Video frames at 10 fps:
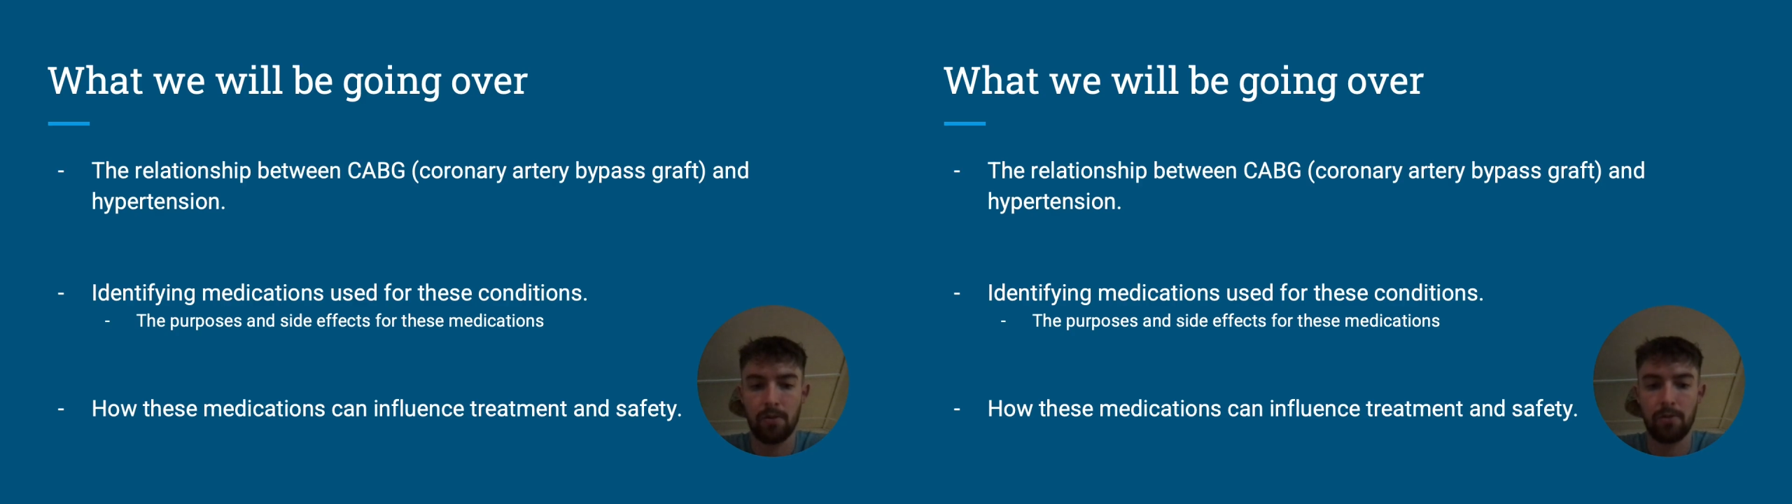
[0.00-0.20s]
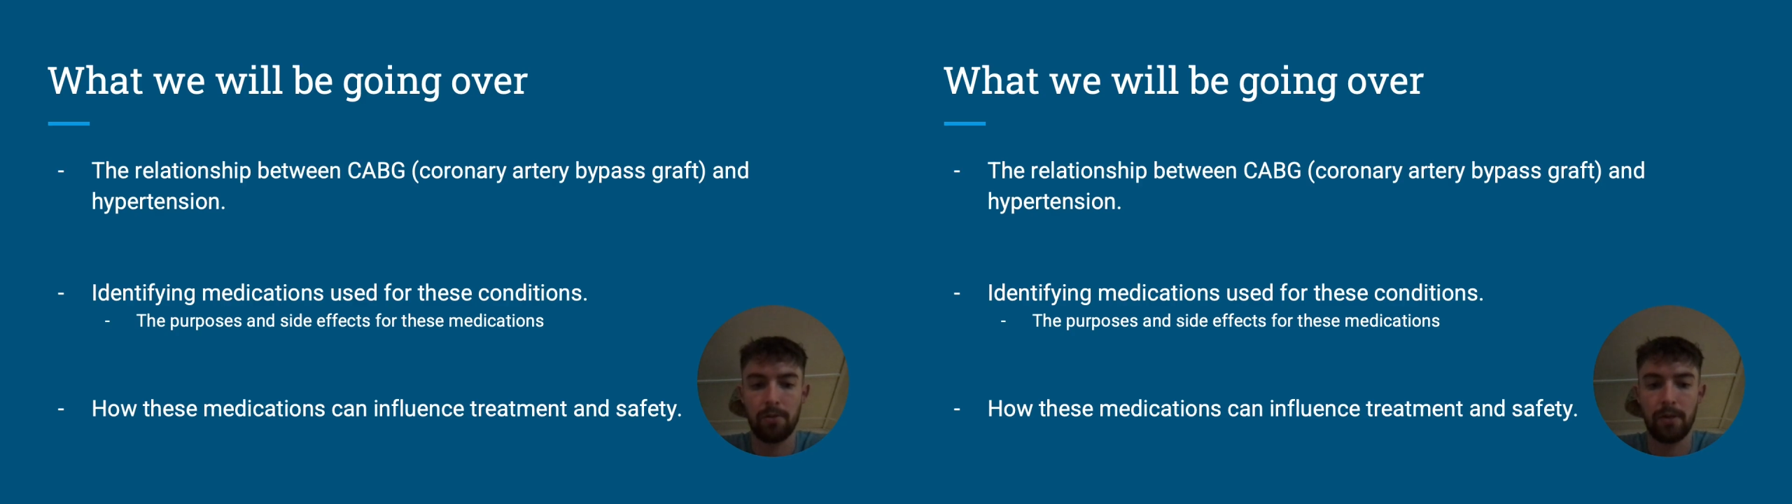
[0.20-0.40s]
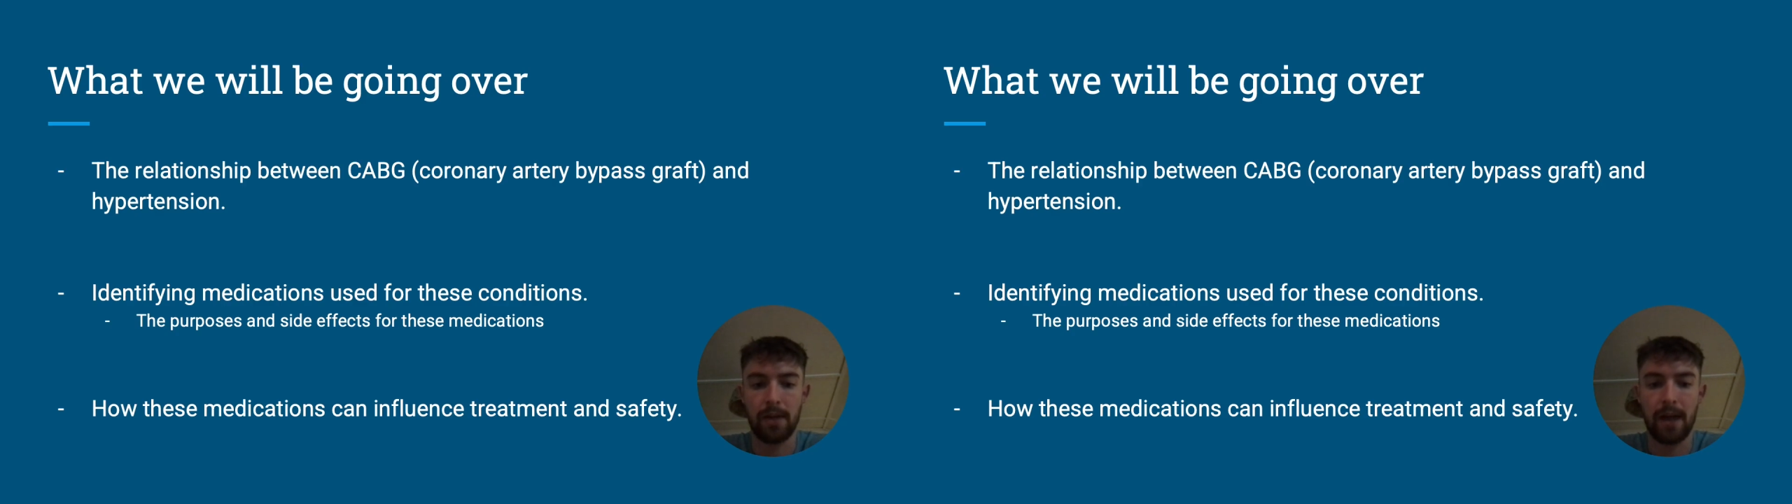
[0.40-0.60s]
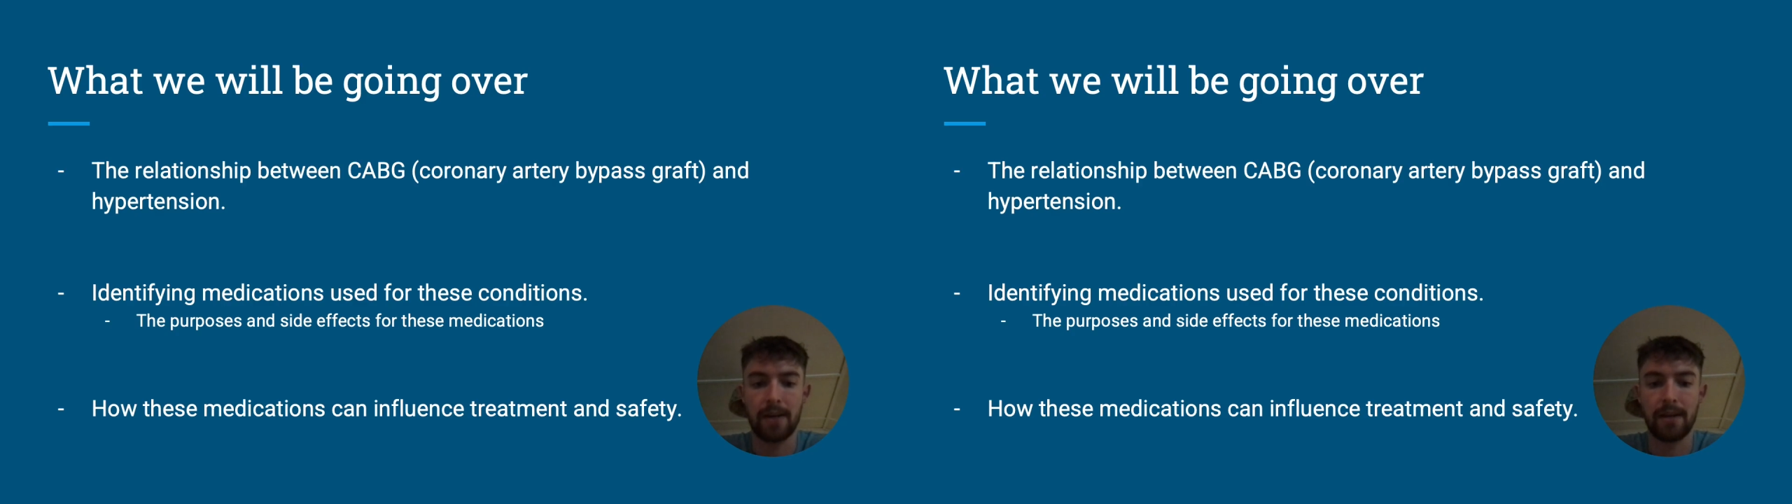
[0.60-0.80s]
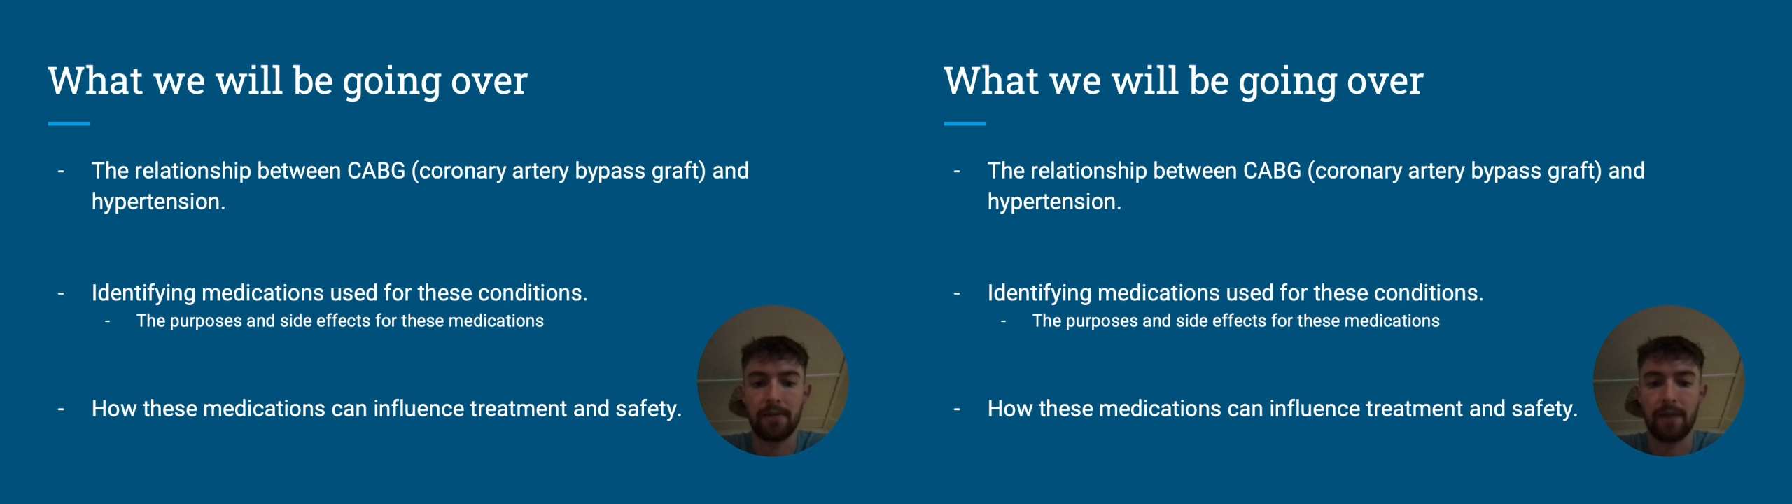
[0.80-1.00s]
We'll be
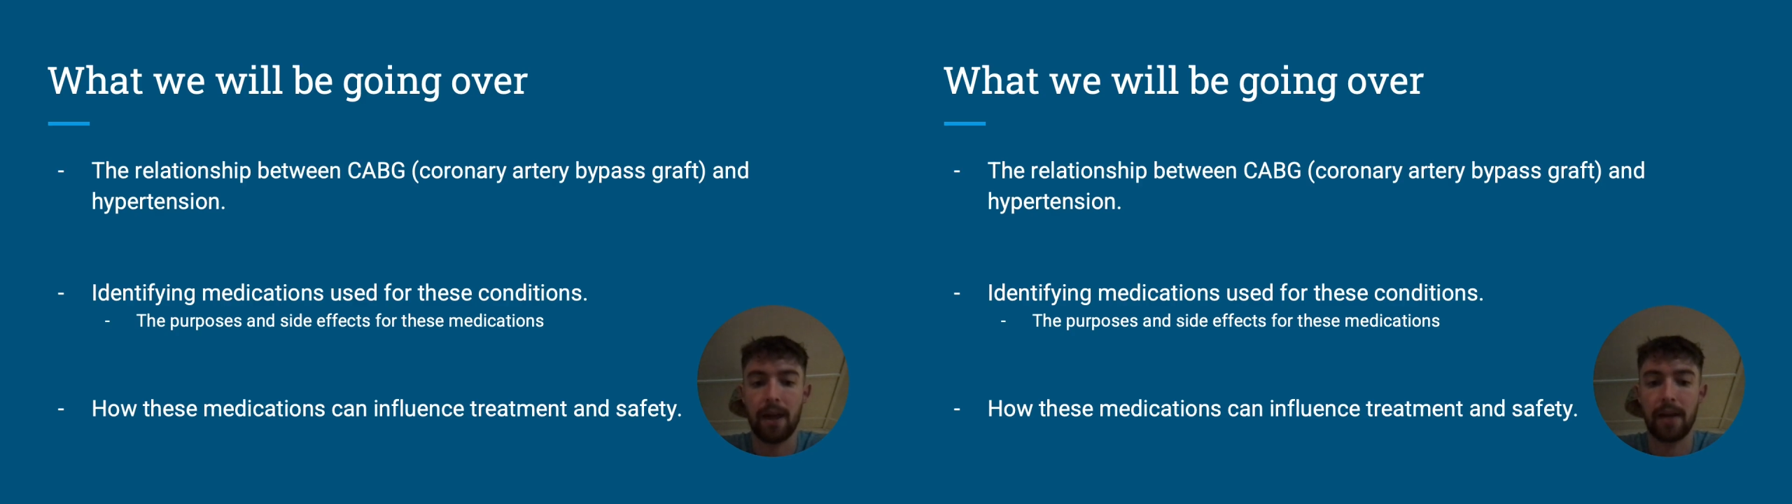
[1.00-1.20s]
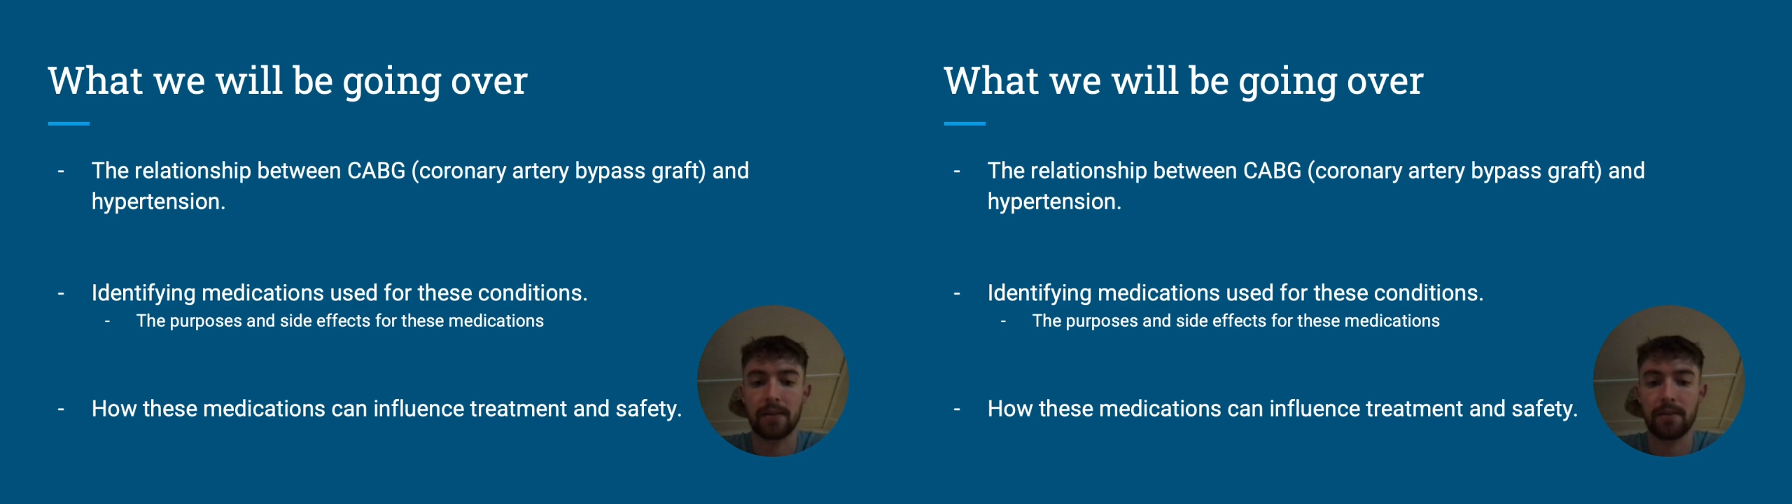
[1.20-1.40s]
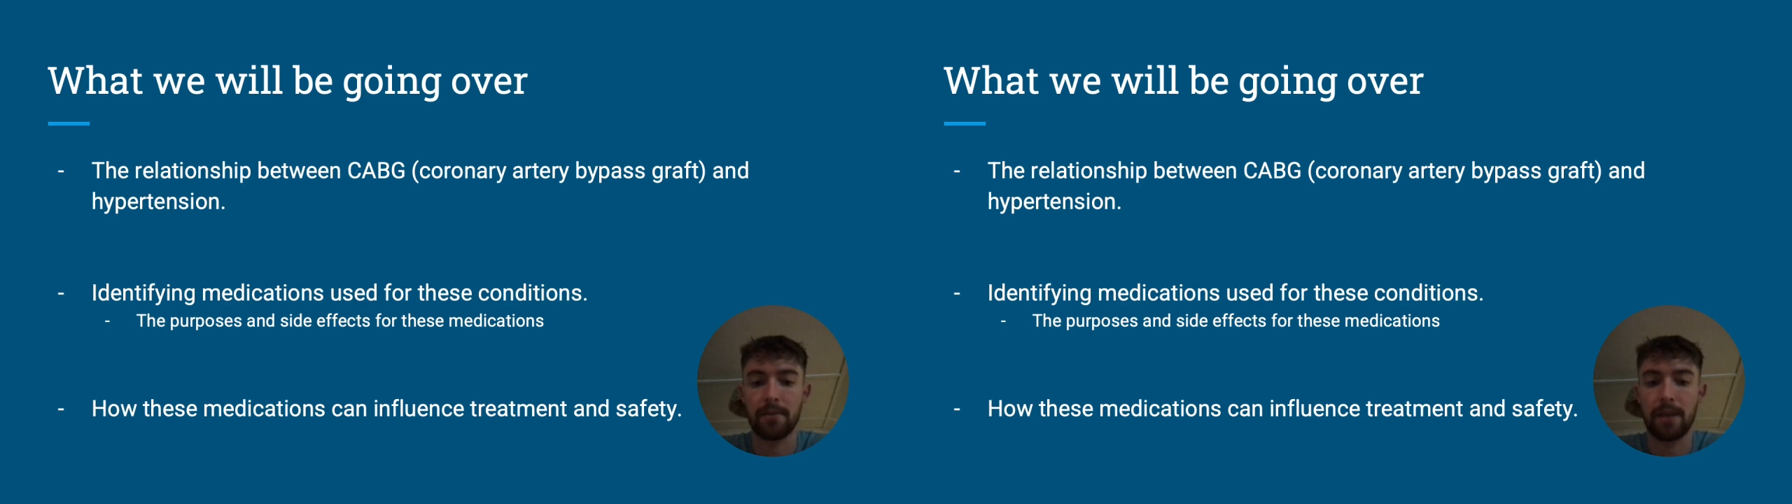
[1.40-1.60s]
identifying some